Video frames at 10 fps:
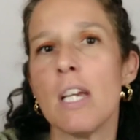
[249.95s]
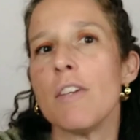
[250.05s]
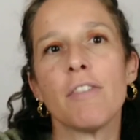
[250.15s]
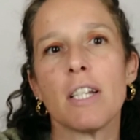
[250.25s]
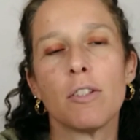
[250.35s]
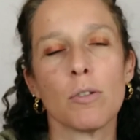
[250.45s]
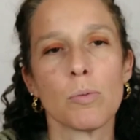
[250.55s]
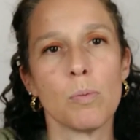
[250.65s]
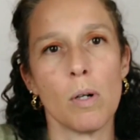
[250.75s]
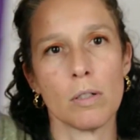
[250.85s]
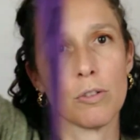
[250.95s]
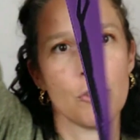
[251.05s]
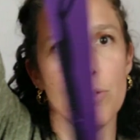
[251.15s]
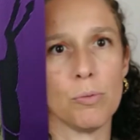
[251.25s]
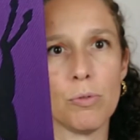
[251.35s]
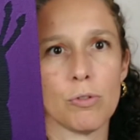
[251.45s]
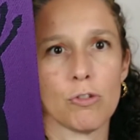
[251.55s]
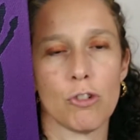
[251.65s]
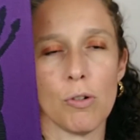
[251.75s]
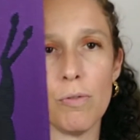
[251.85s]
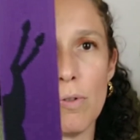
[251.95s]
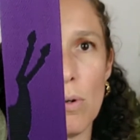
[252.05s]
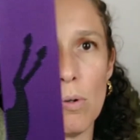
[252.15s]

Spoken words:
if I don't want to show the